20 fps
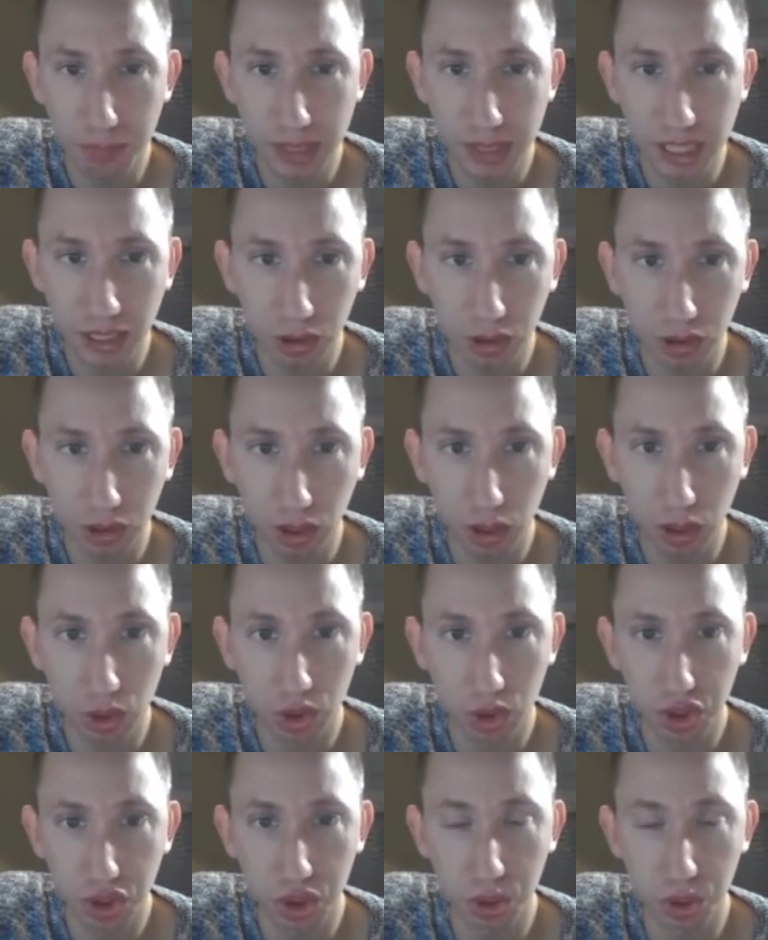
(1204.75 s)
being
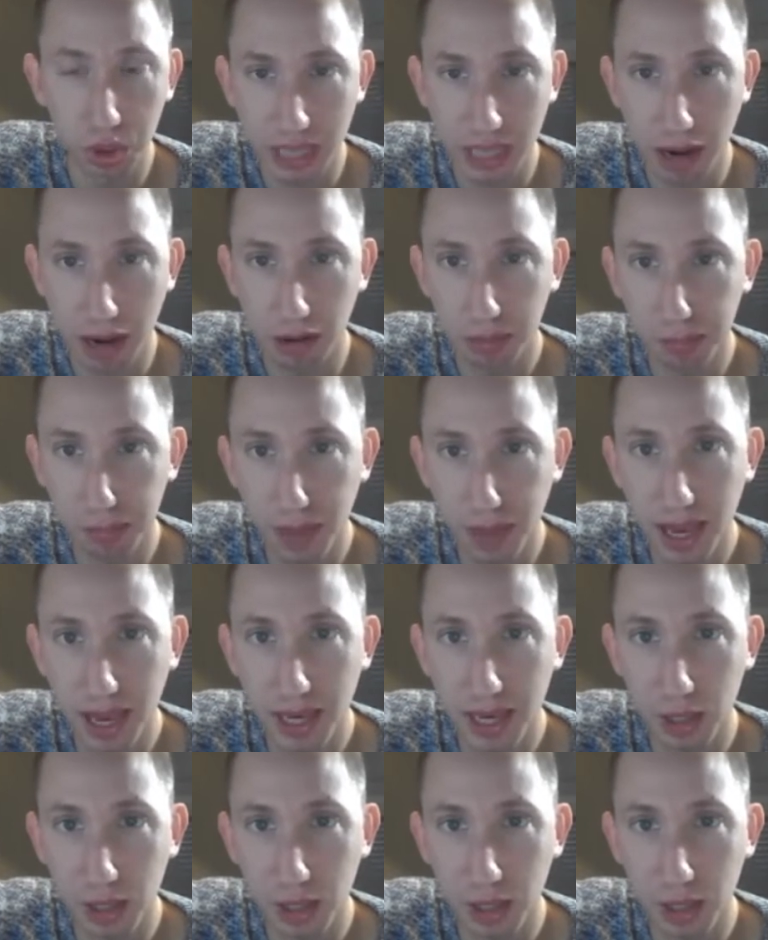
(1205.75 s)
close to South Bay,